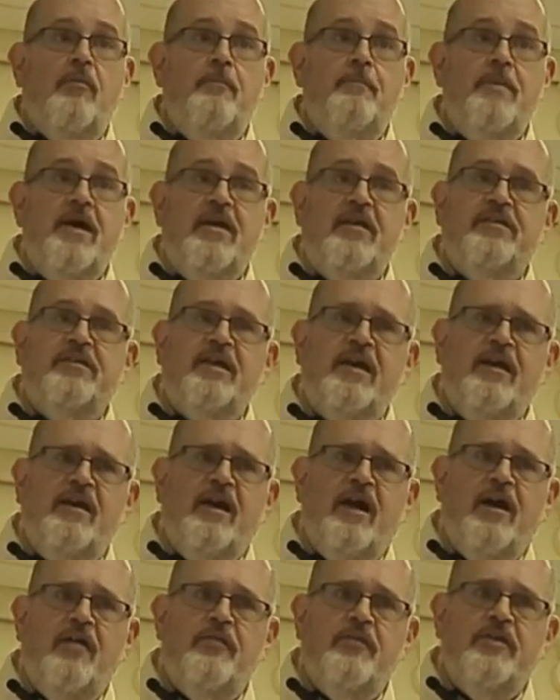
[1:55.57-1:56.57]
meditate
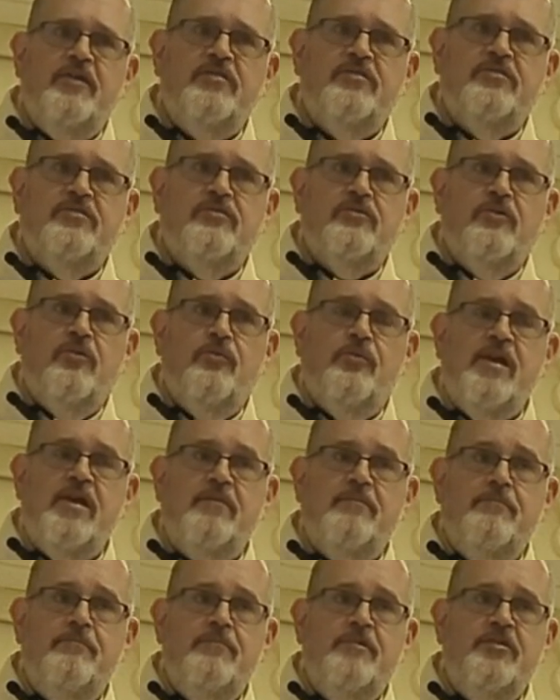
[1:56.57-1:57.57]
on this
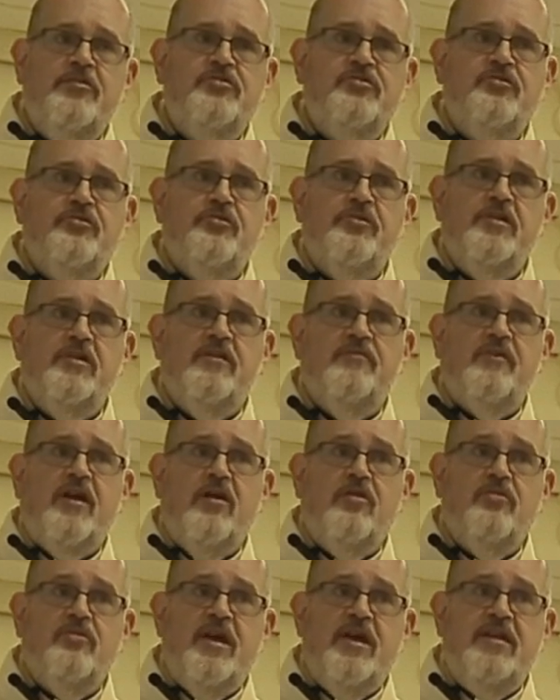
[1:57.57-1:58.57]
great mystery of
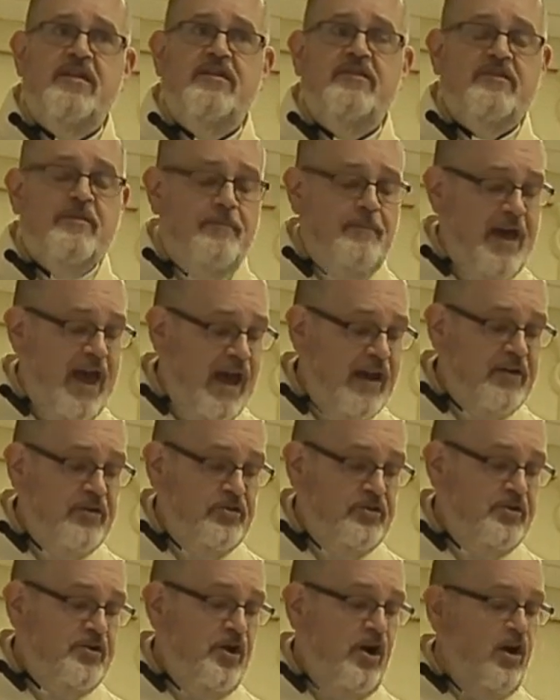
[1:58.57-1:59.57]
Our Lady's
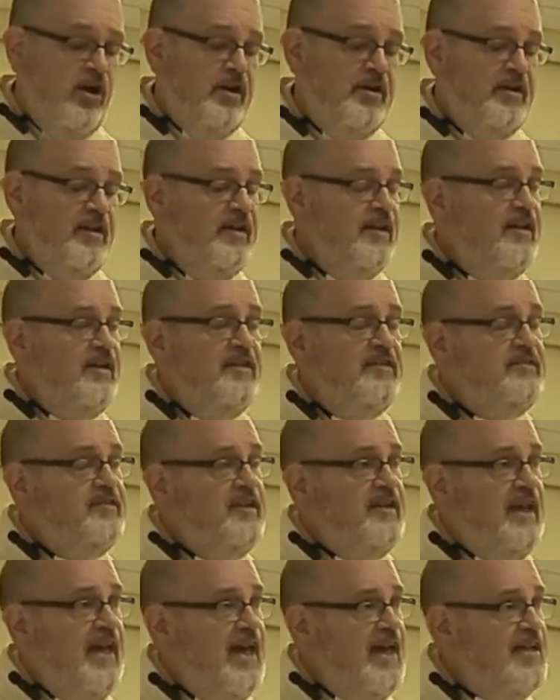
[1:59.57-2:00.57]
Immaculate Heart.
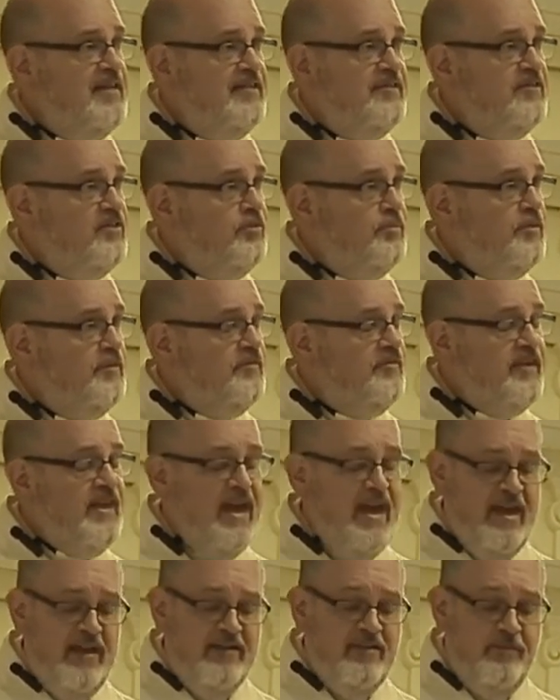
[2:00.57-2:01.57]
St. Anselm of
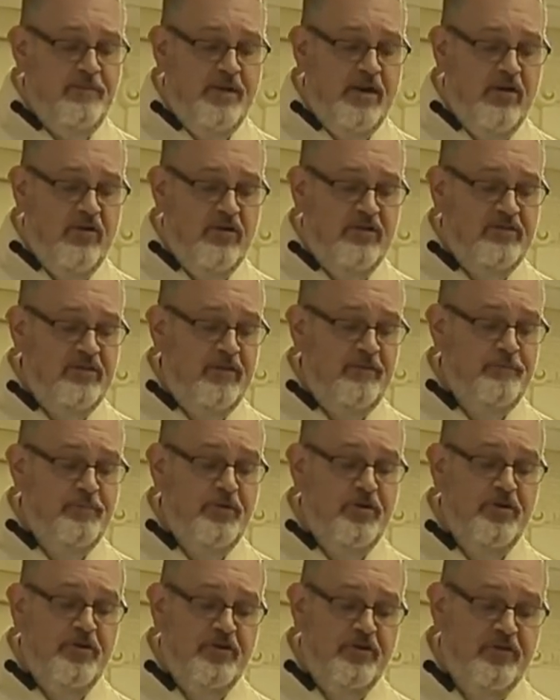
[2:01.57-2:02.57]
Canterbury, St.
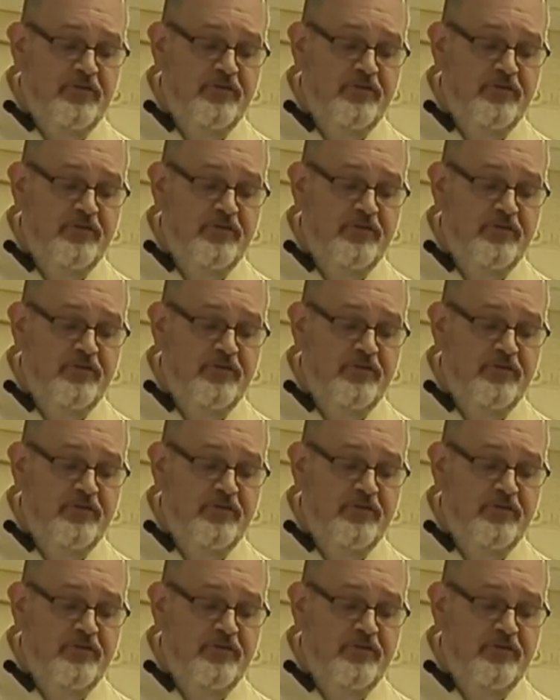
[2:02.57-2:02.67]
Bernard